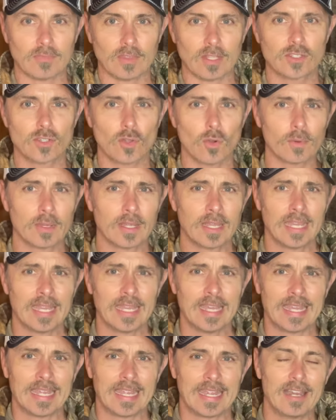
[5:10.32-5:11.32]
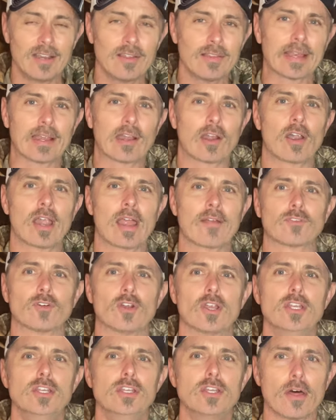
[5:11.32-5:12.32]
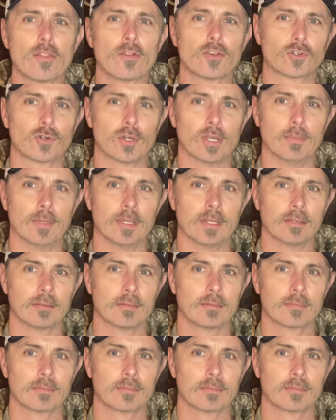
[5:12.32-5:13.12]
So here they are after another treatment.